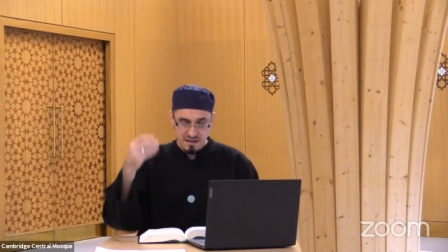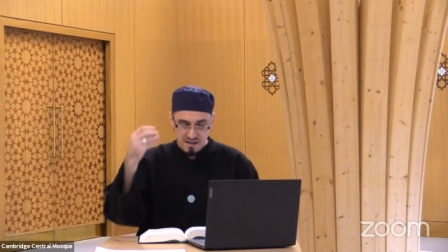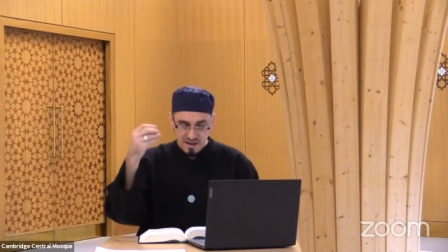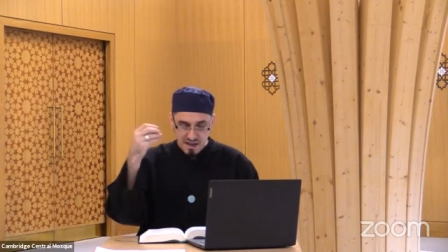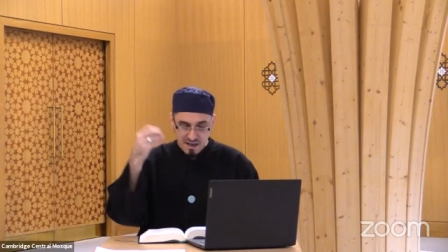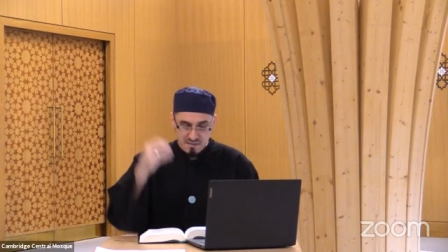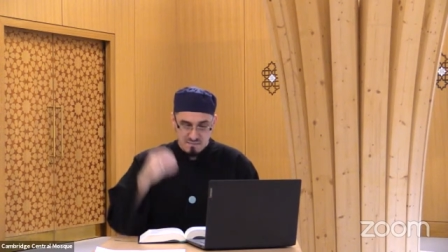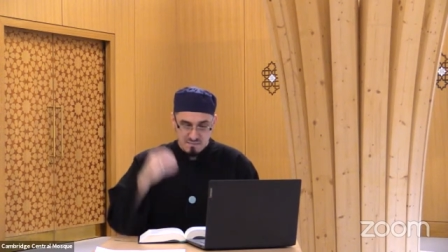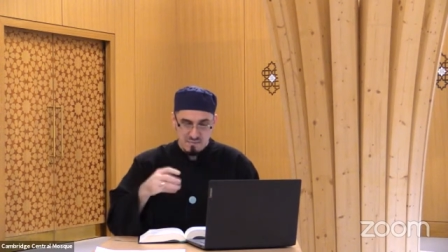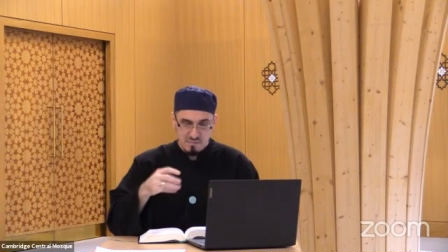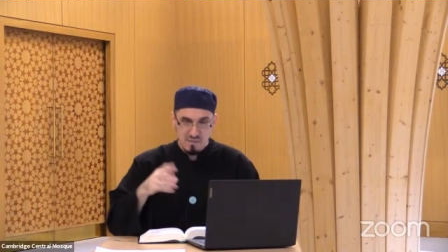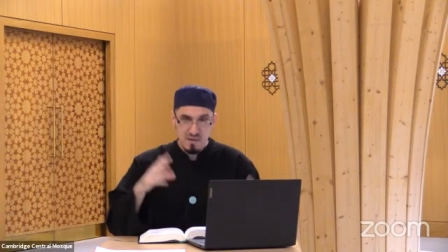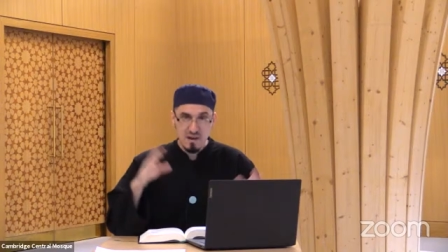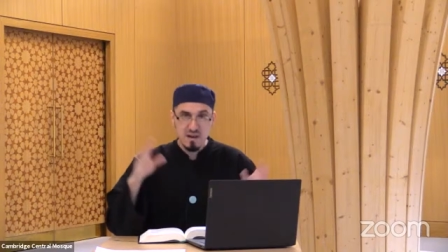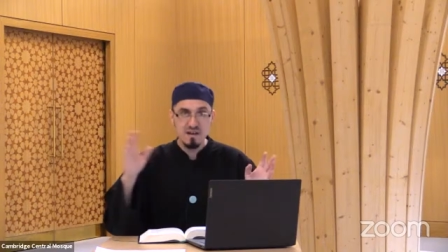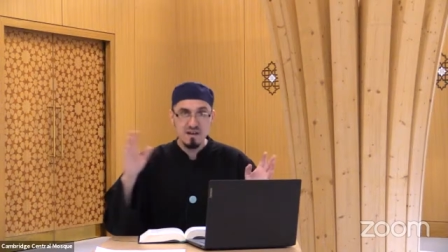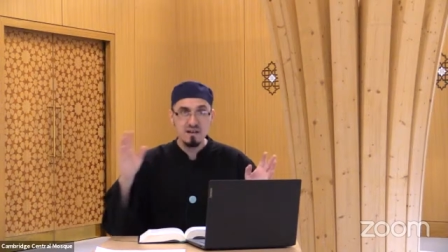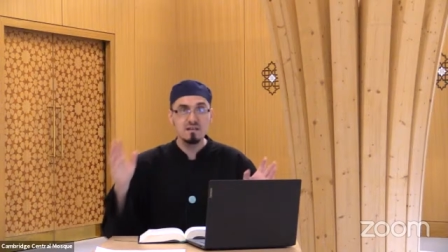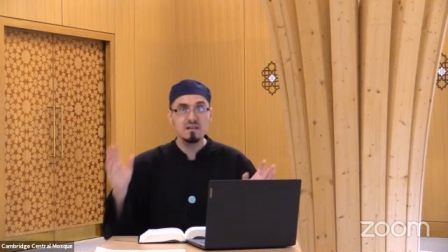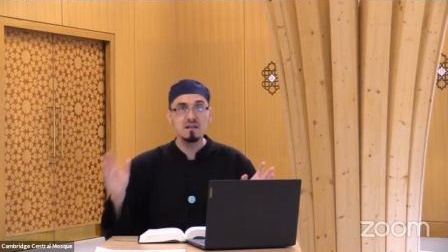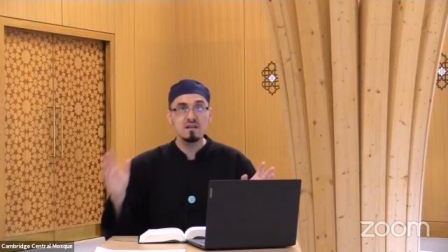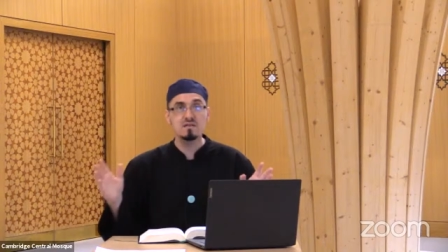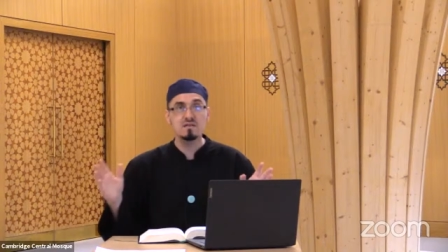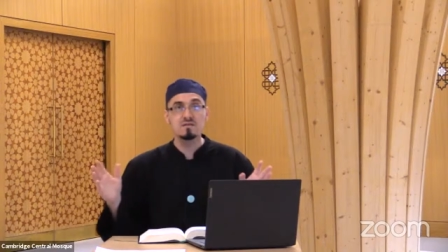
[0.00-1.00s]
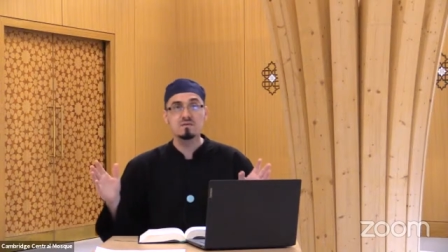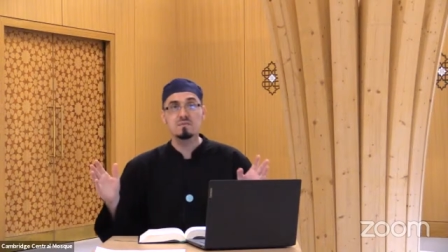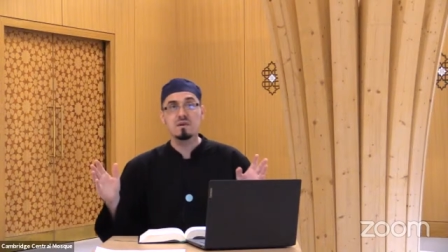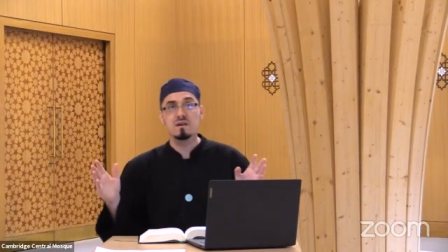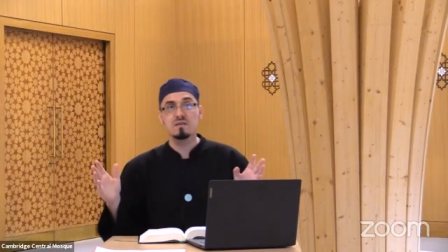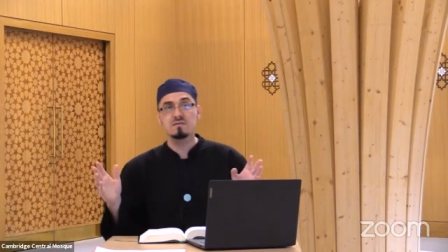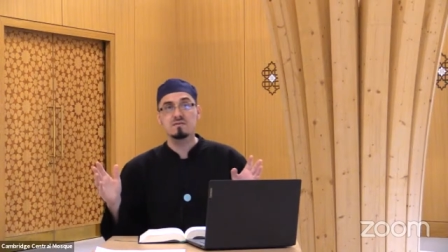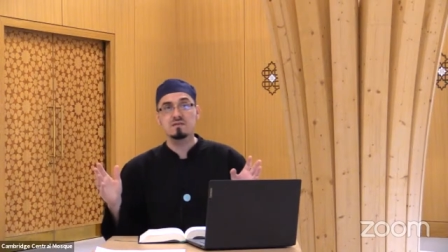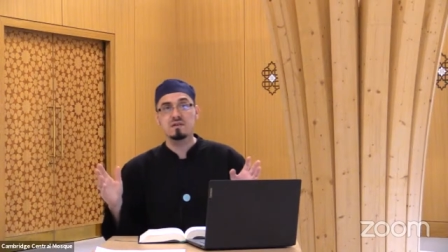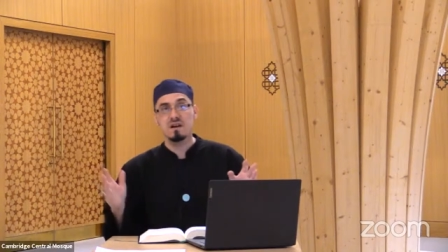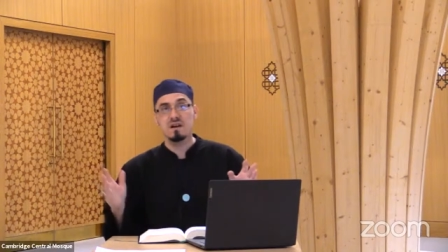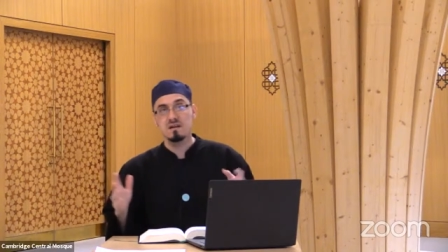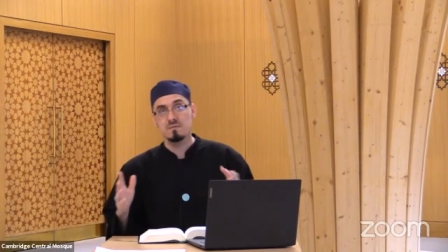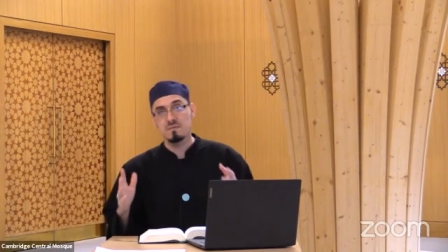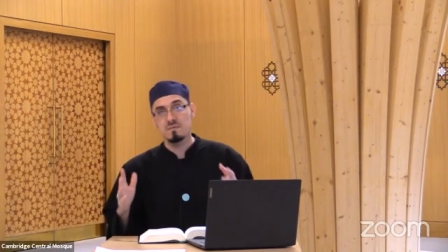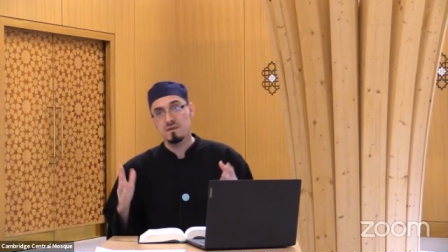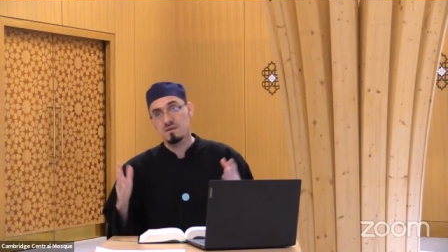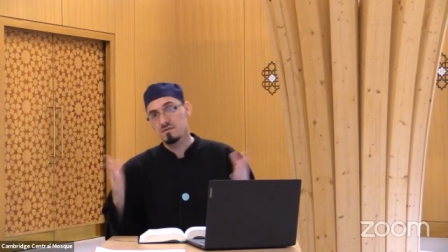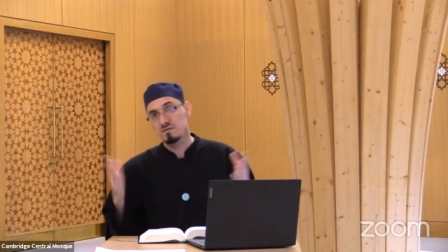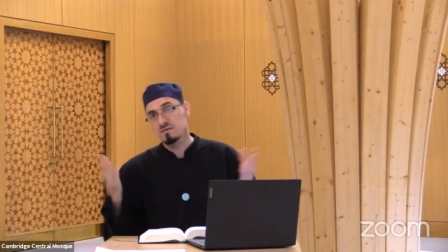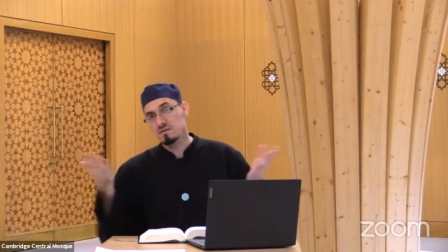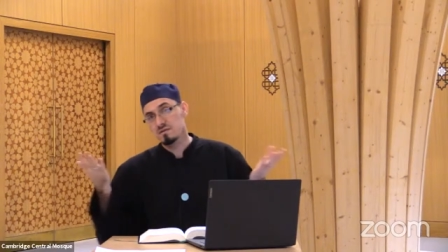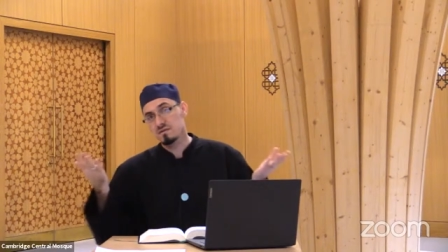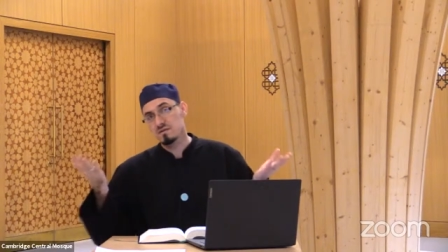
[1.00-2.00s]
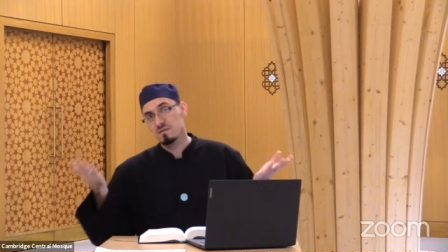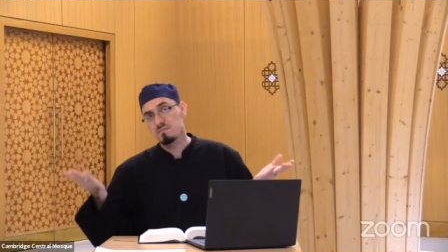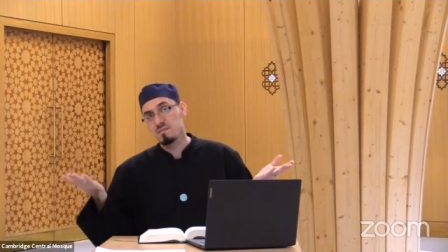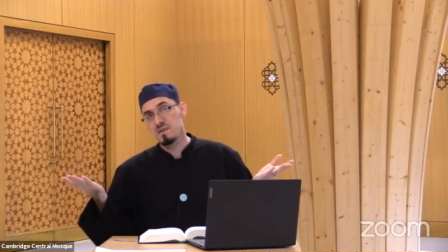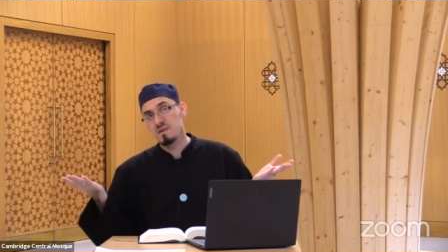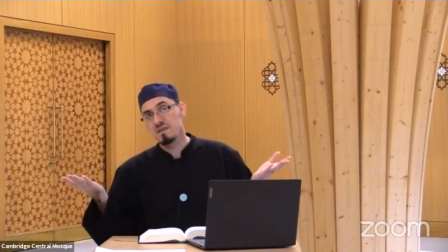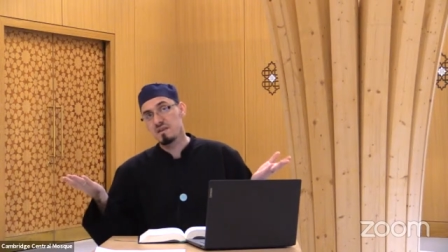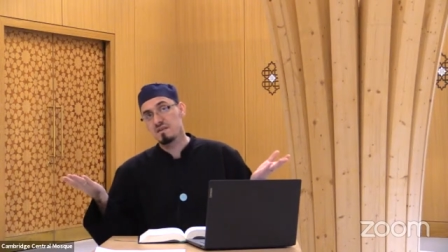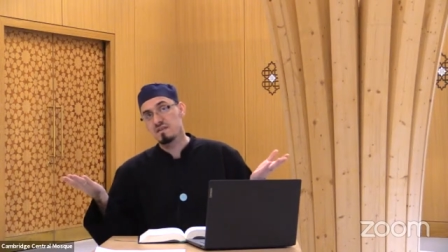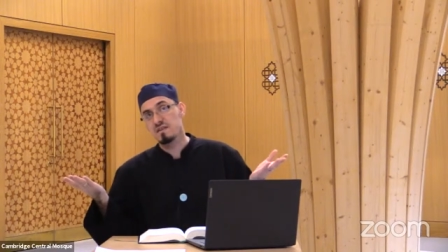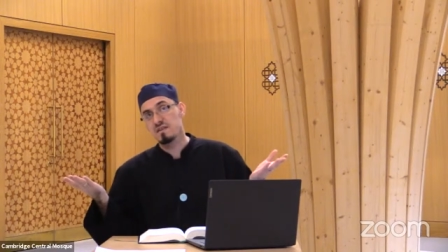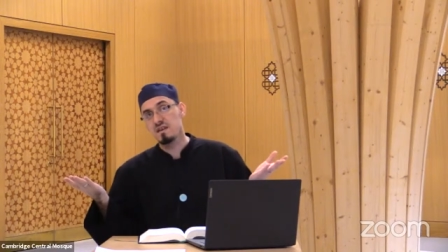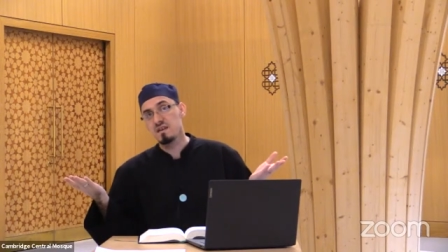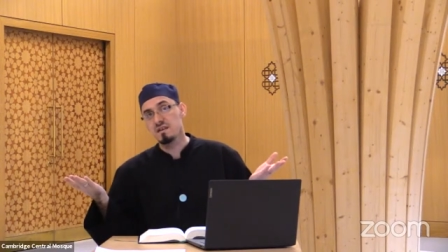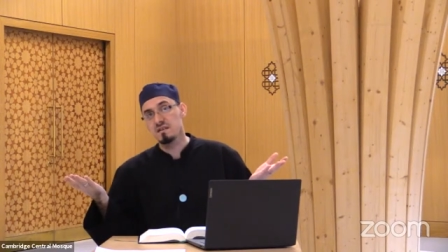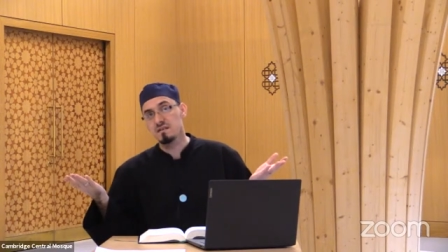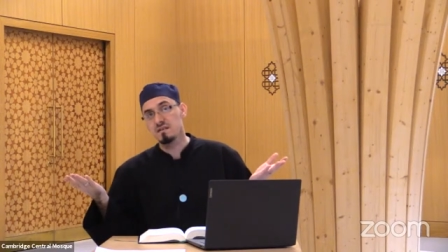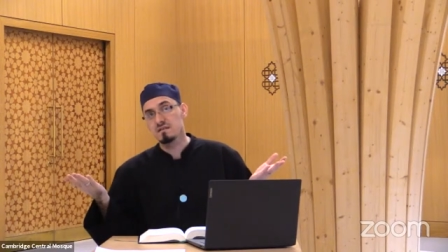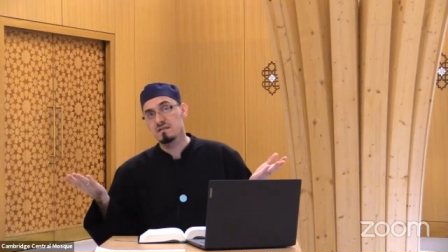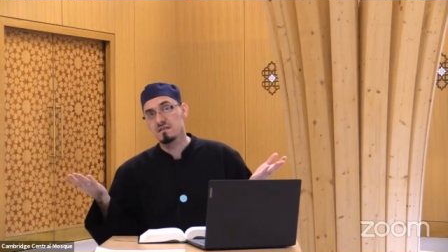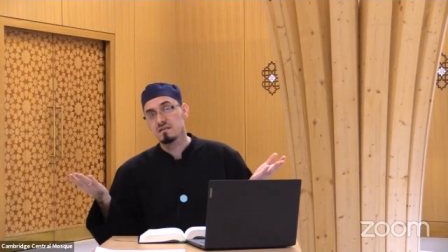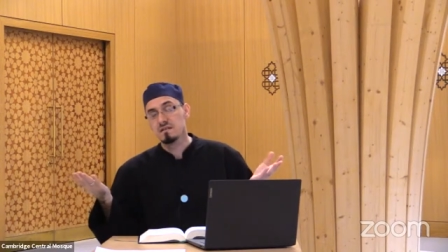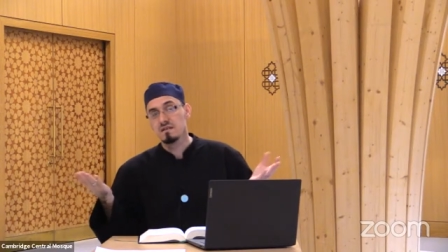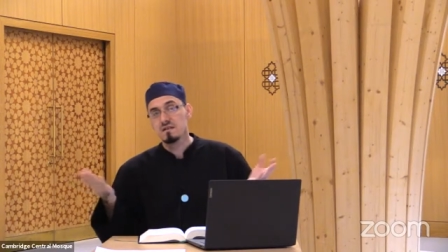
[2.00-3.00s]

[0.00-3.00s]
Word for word: came by Allah subhanahu wa ta'ala because it's a big thing